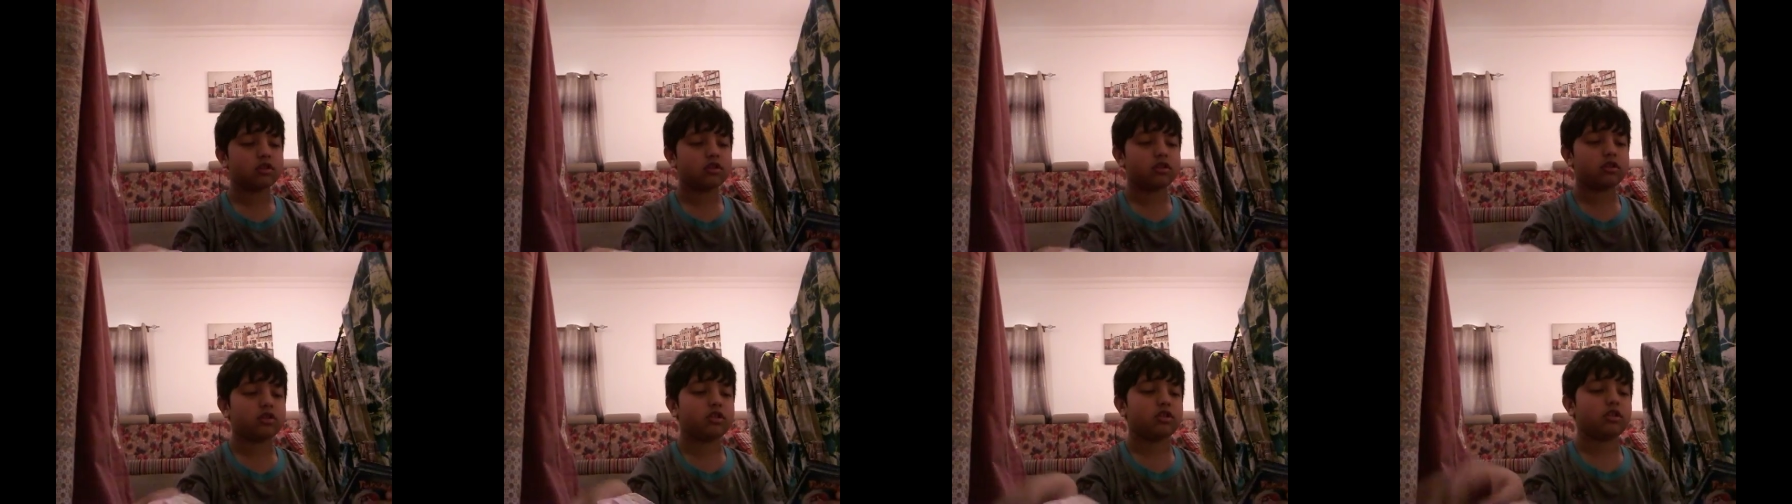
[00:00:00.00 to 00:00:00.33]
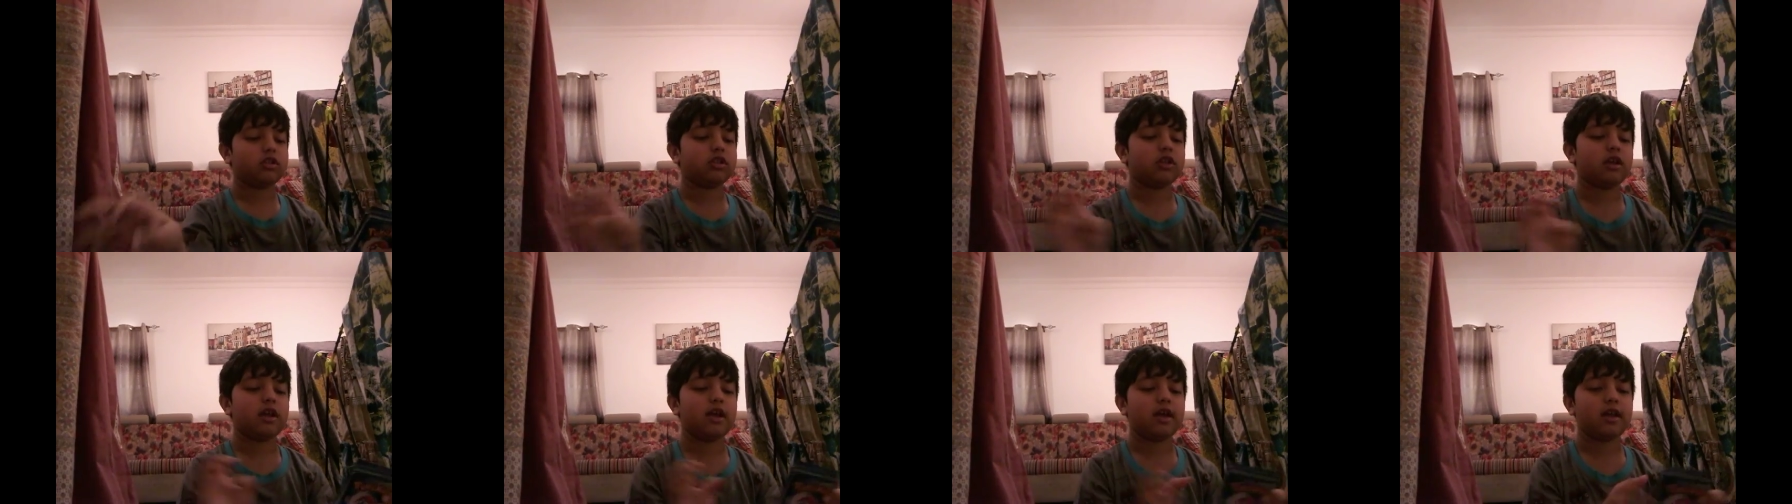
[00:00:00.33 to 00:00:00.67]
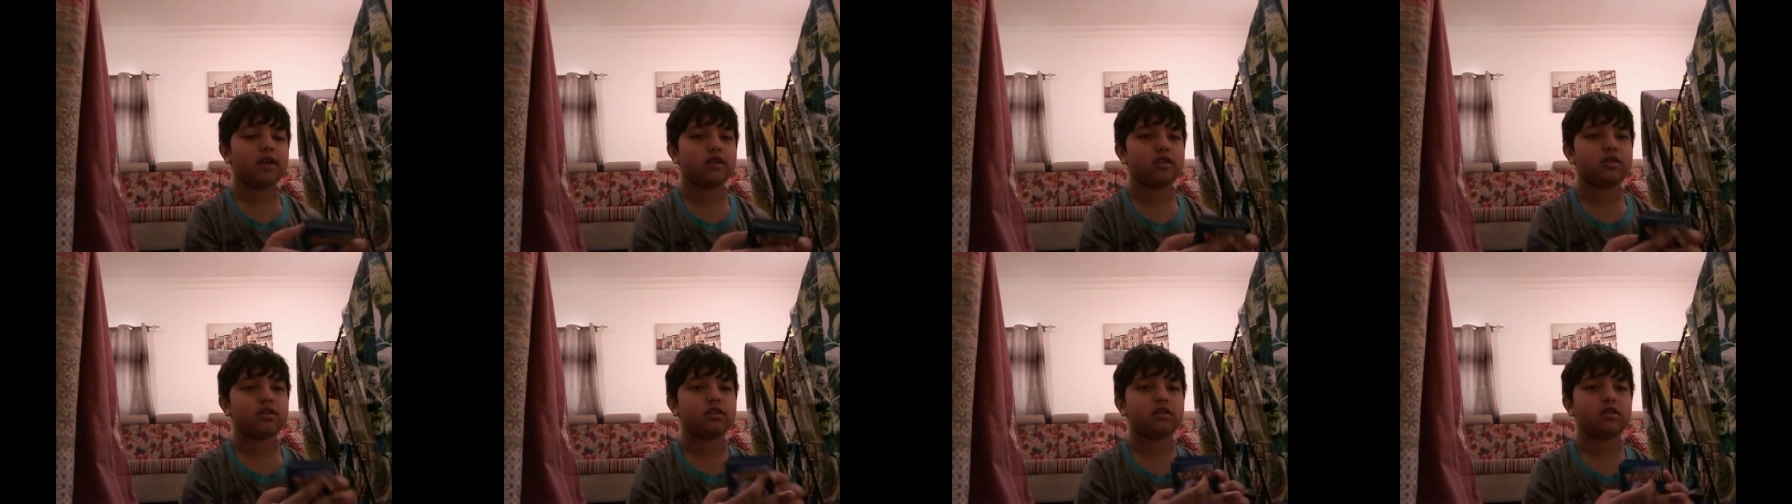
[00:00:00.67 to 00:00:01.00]
She
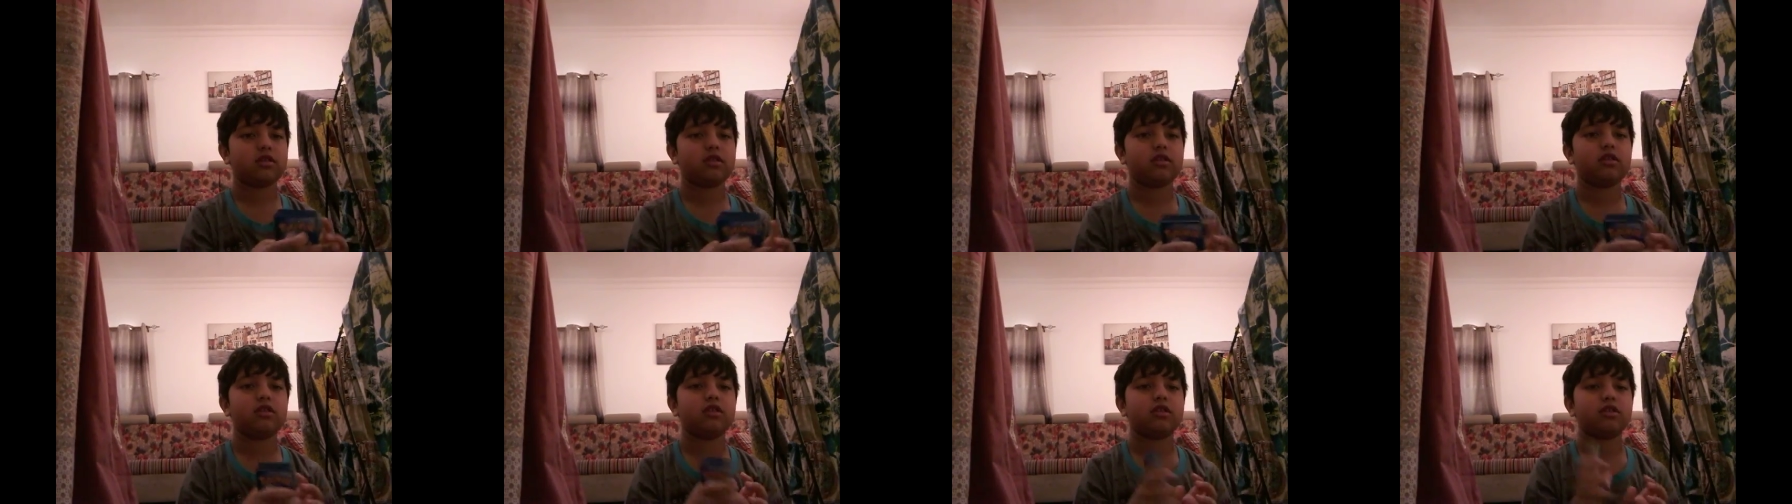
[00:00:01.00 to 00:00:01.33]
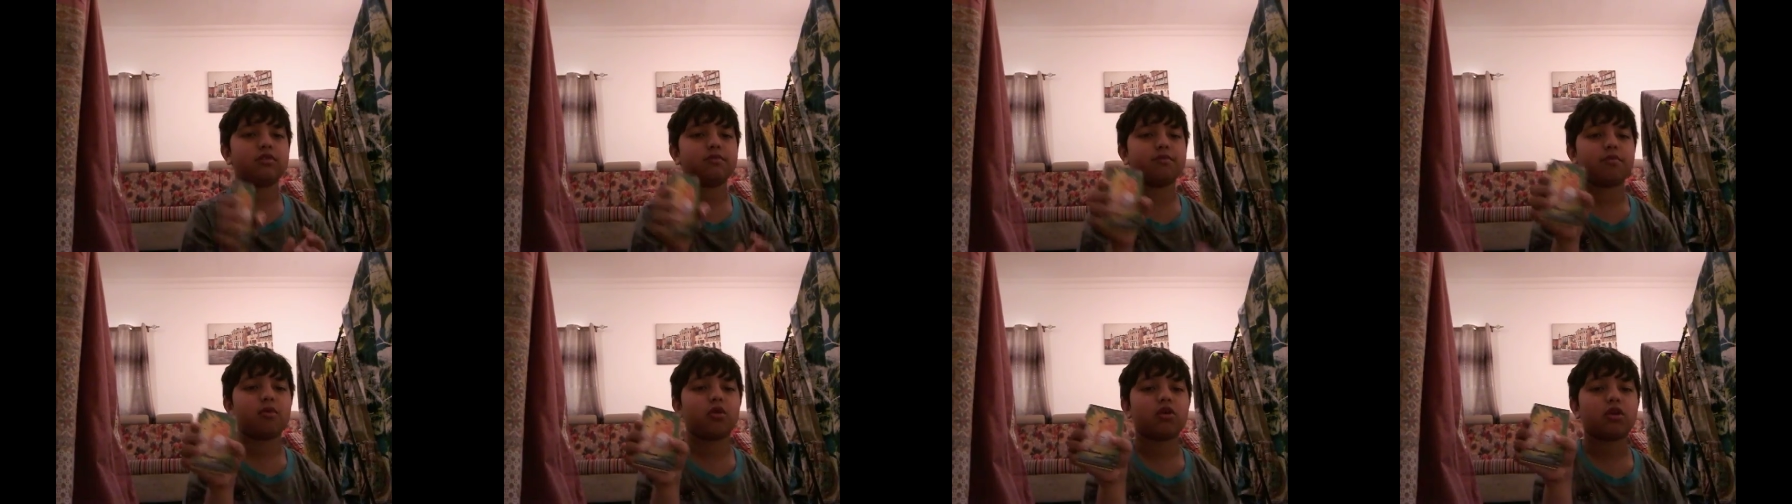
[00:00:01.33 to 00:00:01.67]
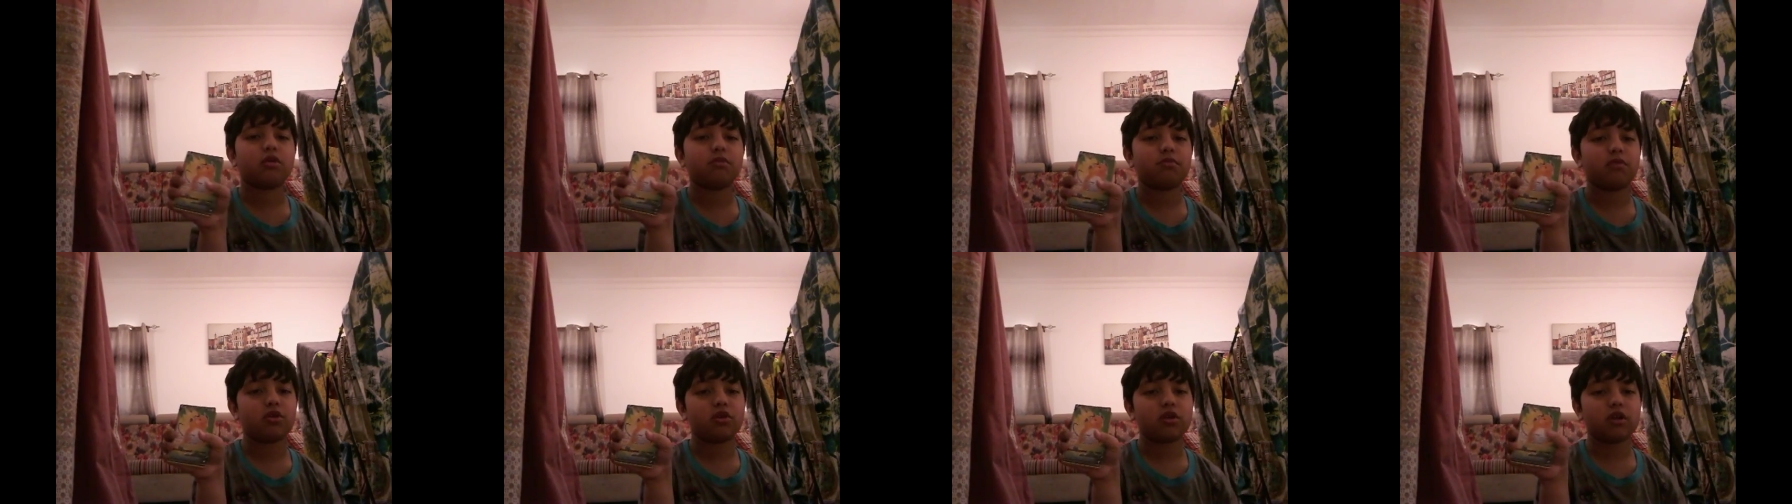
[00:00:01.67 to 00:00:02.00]
has this
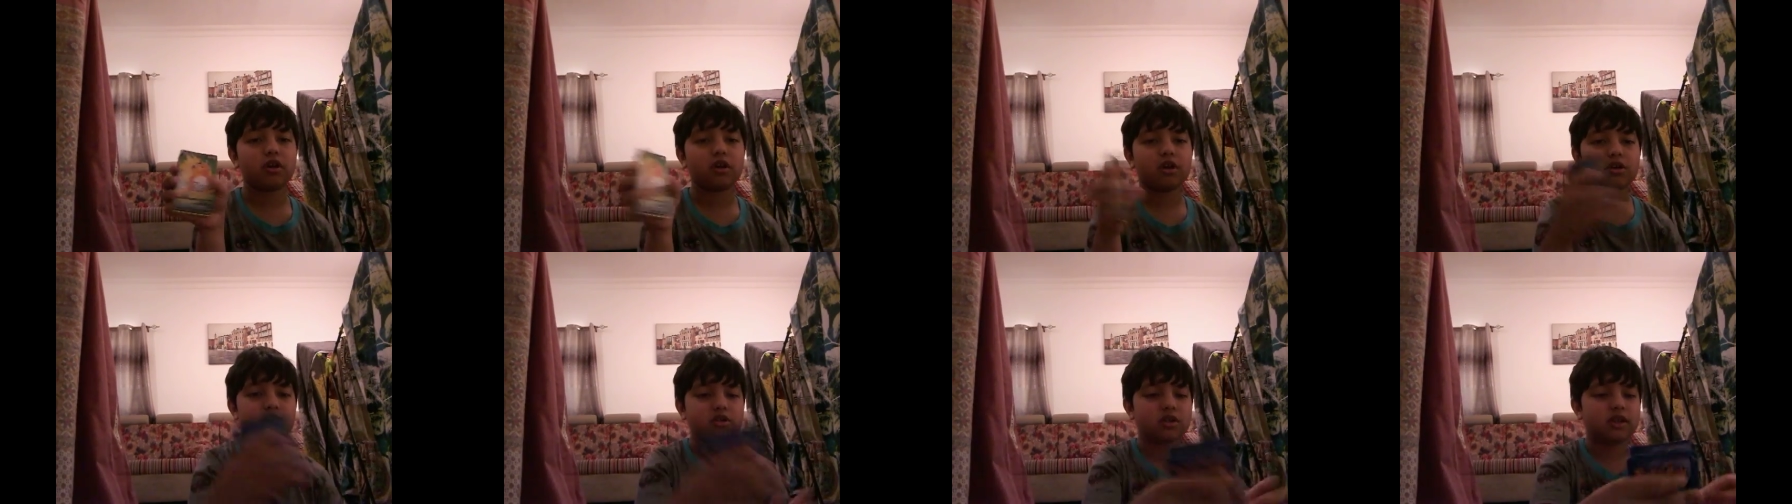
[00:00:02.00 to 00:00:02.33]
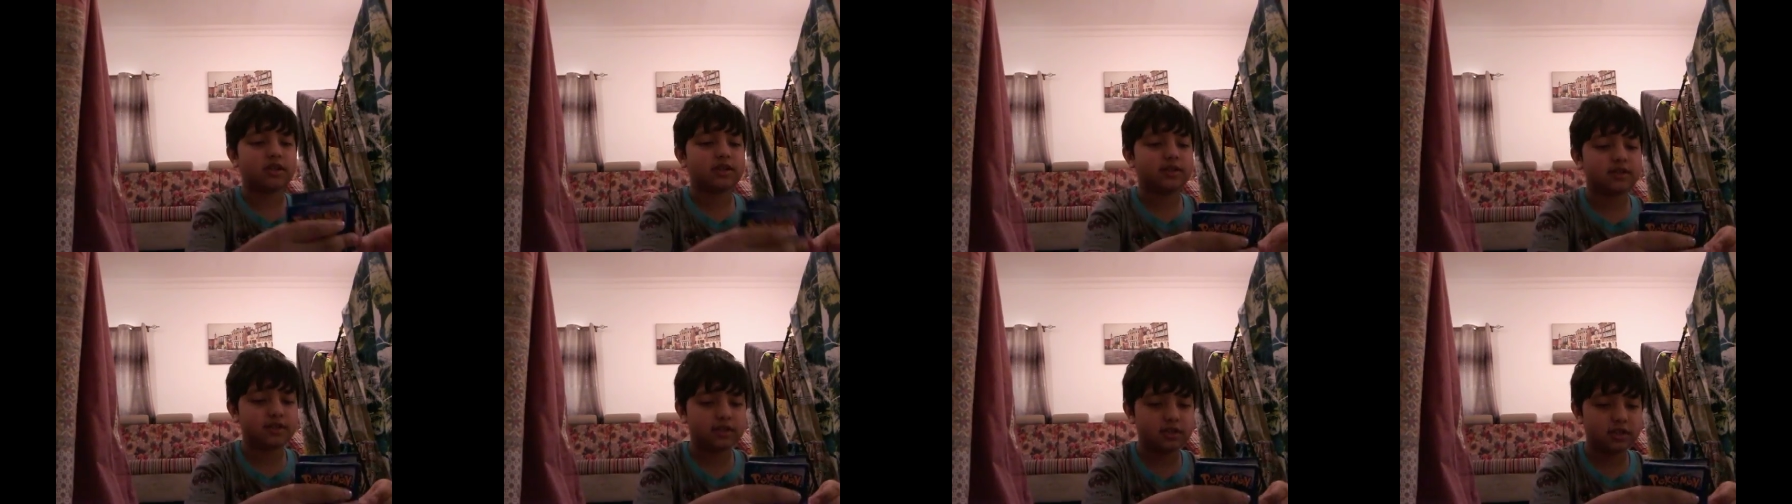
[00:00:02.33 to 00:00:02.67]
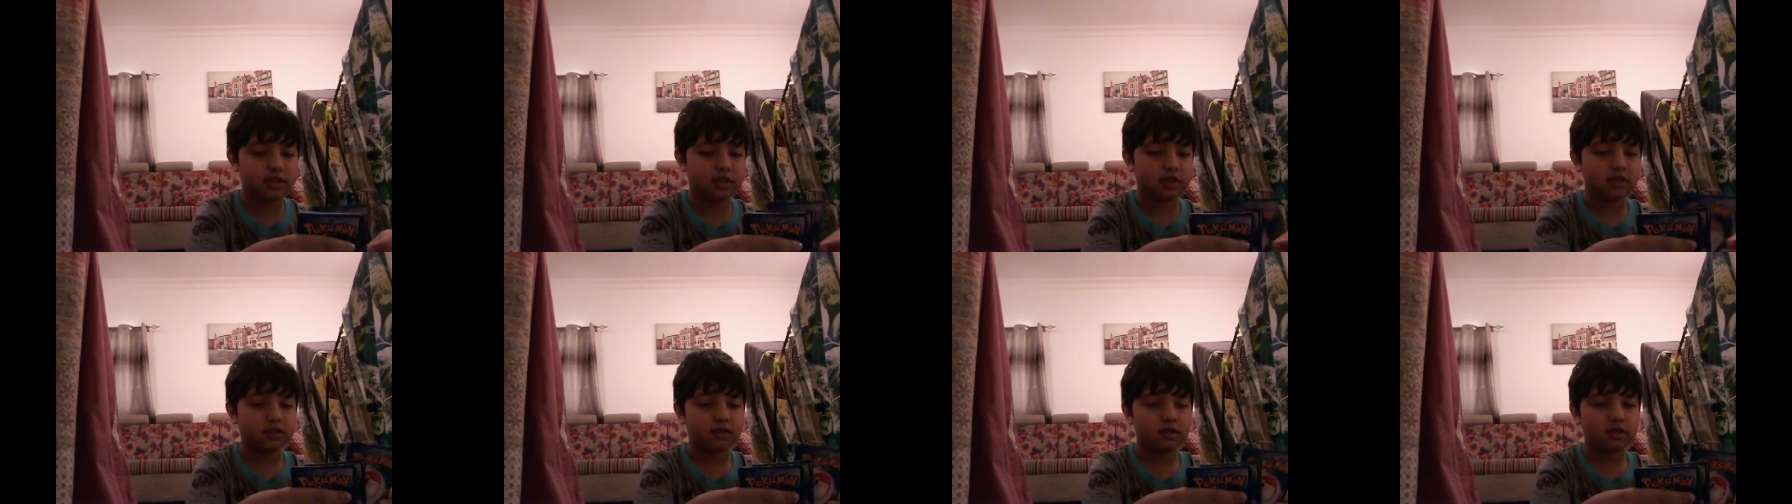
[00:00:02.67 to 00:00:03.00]
Pokemon card. Let's see.